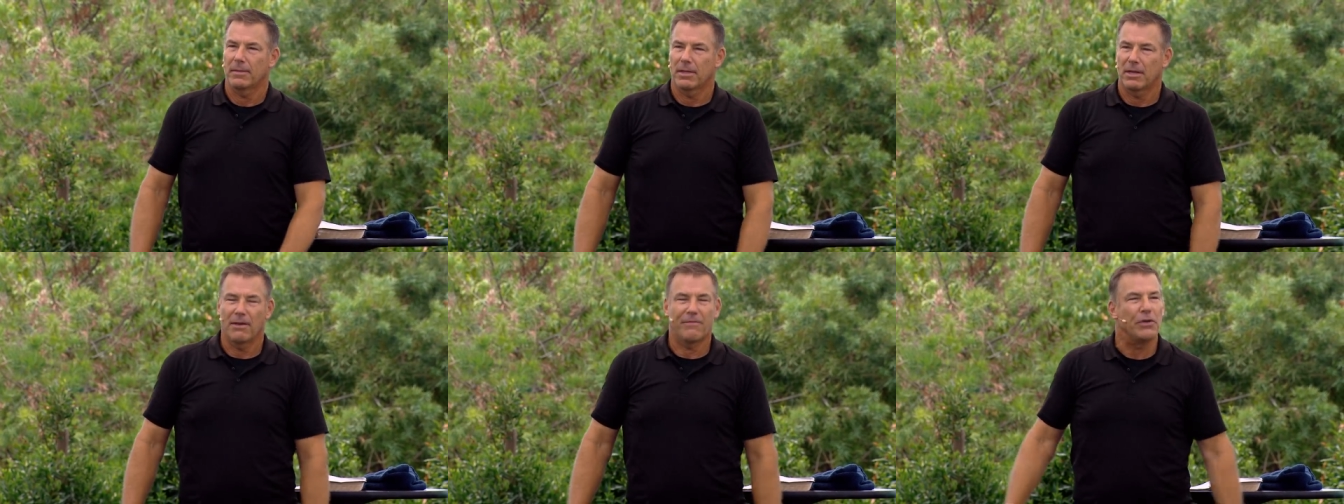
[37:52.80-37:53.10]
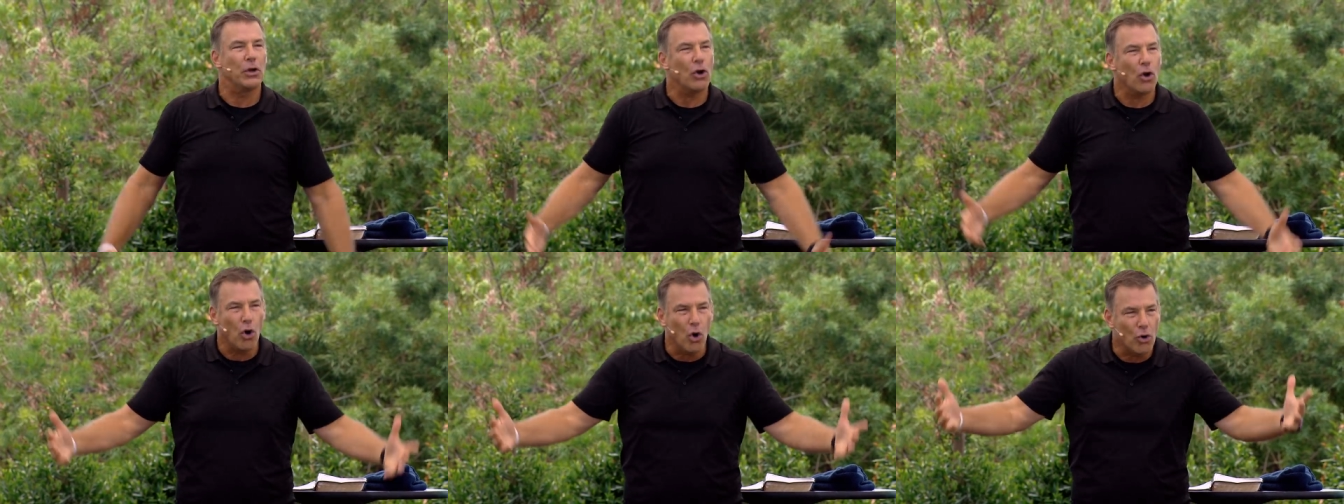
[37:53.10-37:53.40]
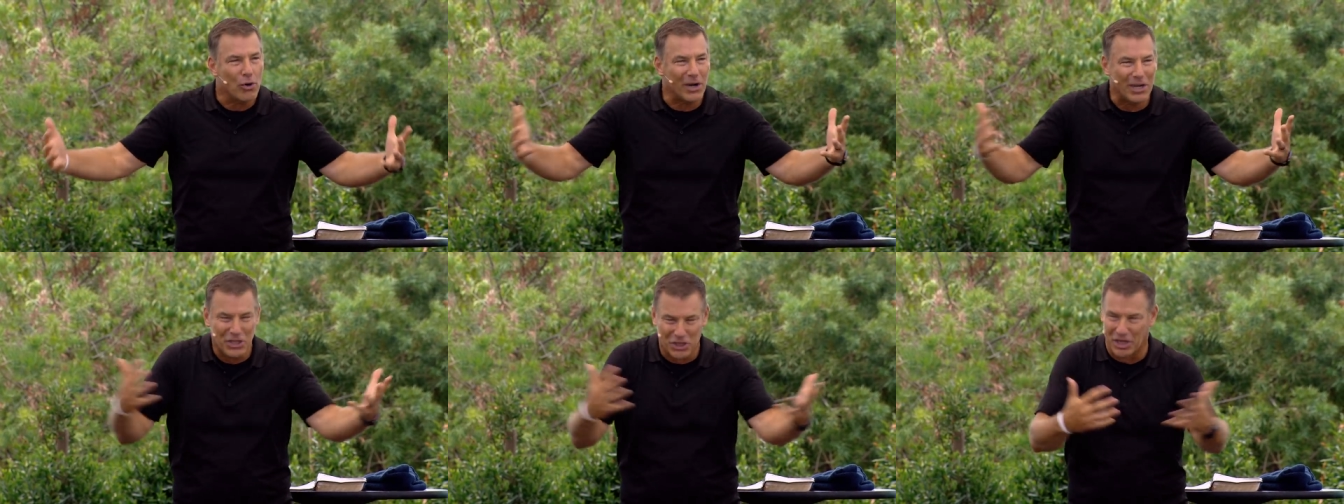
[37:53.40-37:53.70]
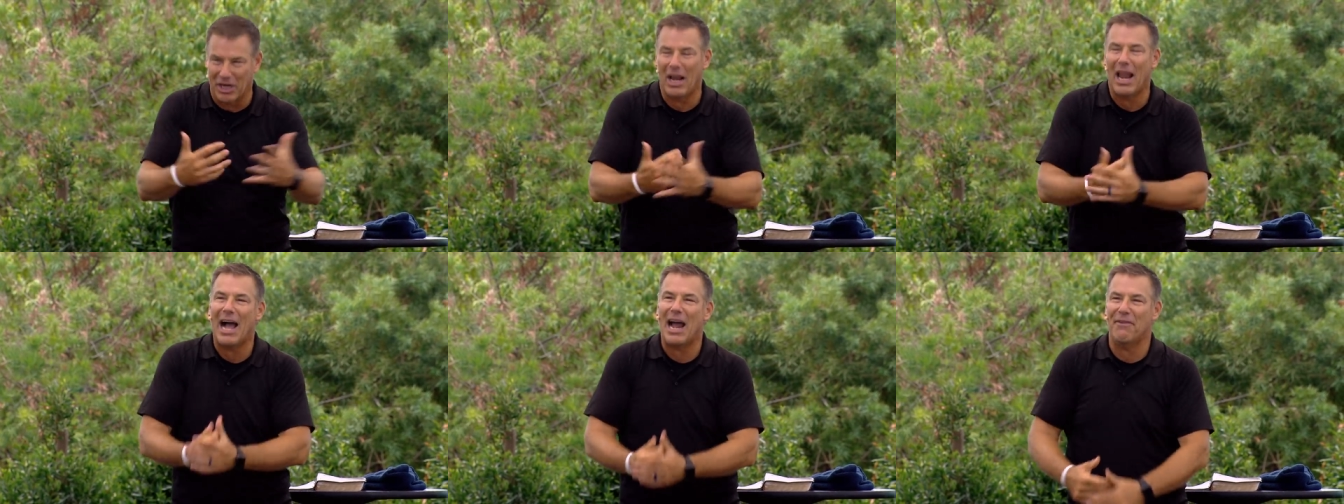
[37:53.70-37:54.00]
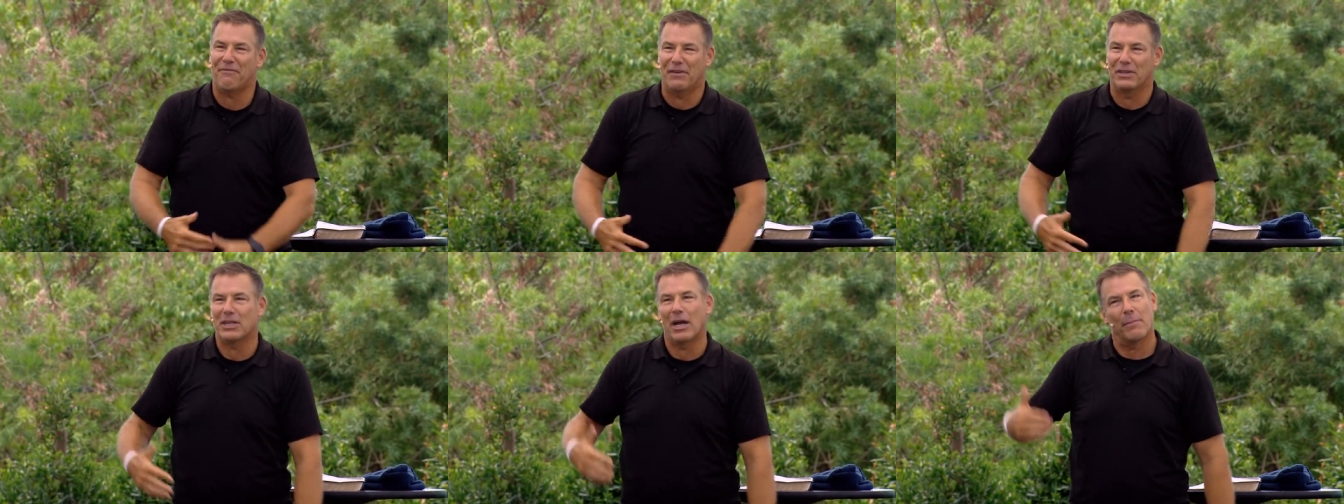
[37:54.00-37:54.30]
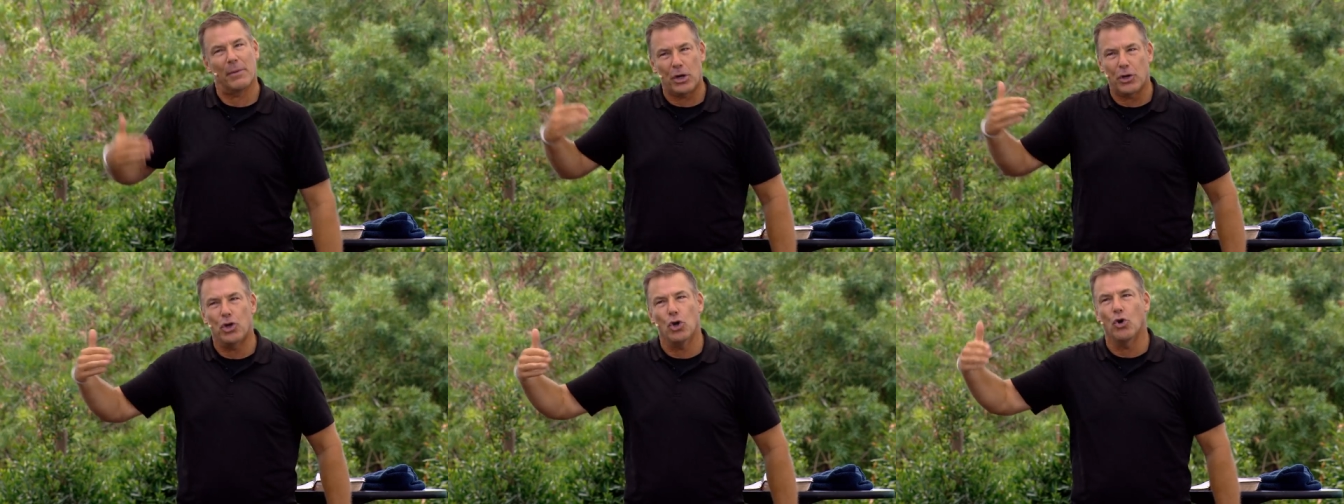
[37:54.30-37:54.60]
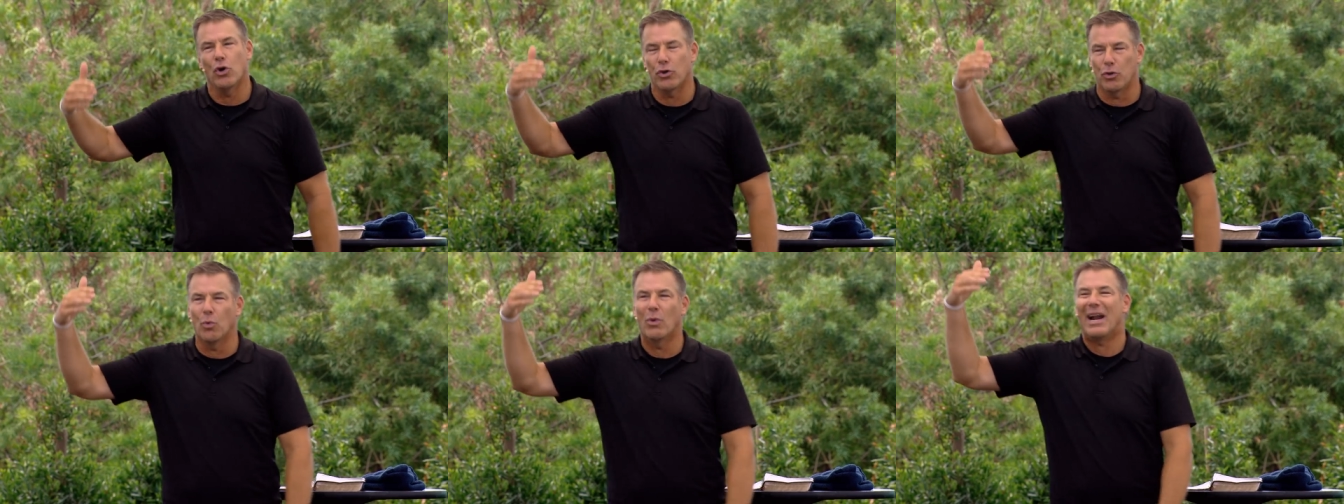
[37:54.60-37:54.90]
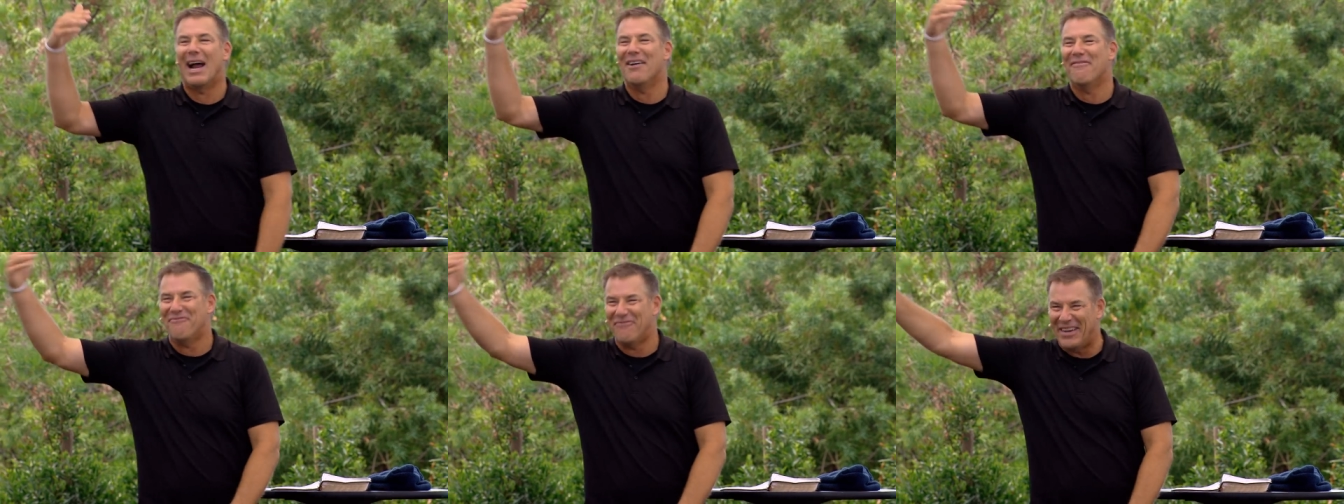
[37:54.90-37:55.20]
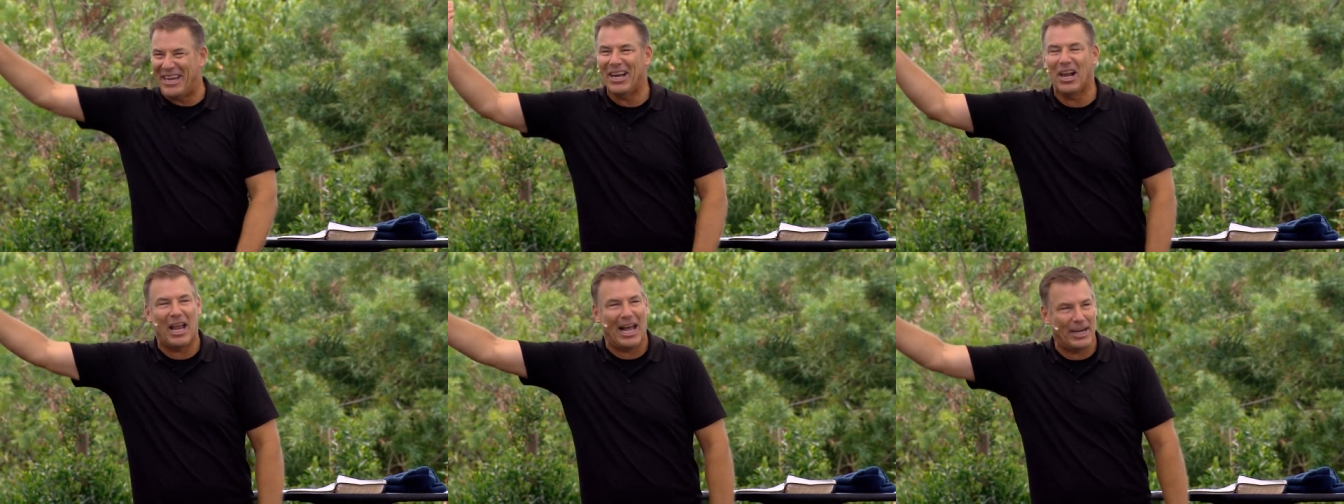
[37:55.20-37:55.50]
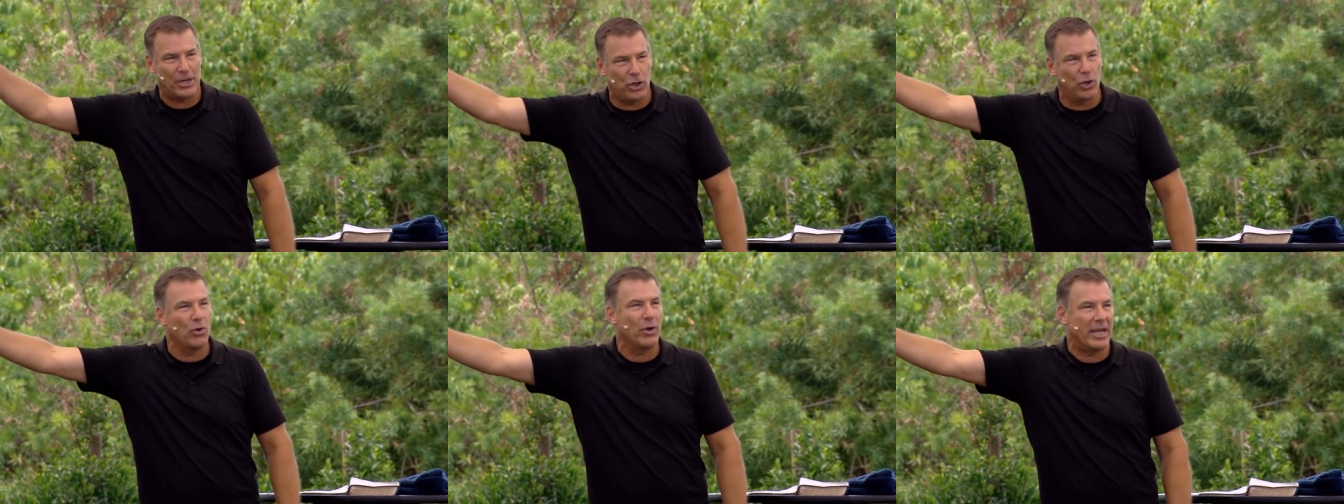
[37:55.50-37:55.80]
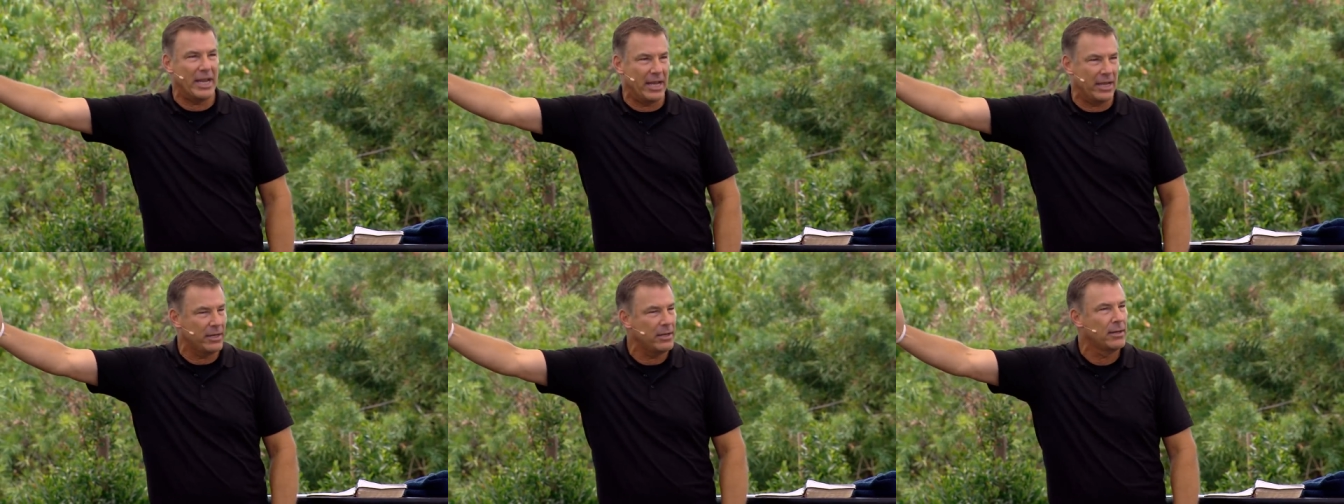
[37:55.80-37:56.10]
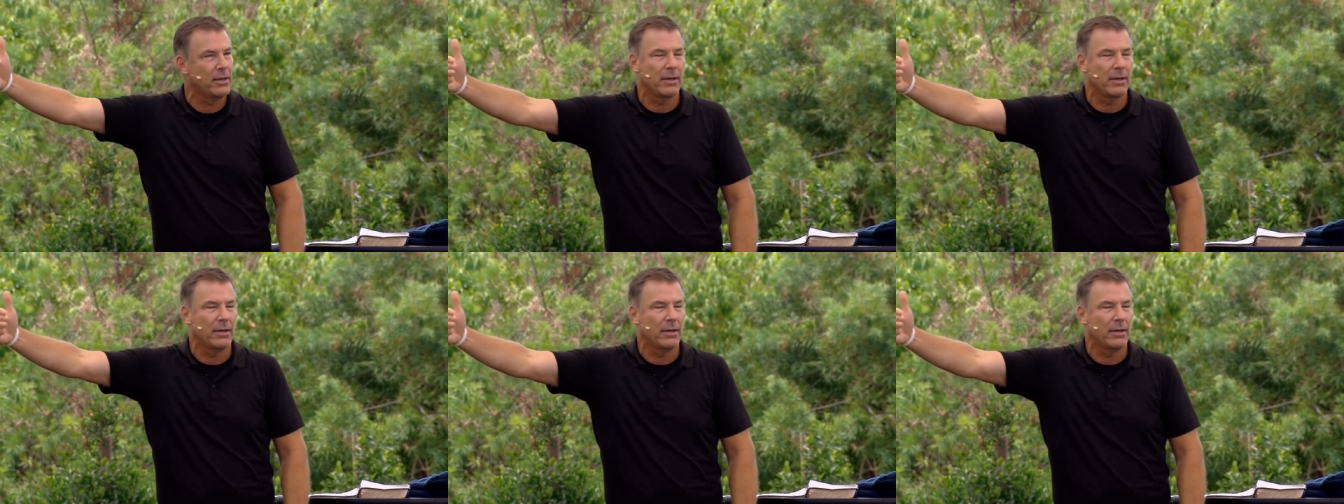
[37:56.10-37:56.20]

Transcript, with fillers: If your whole Christian life is, I'm going to do it when I feel like doing it,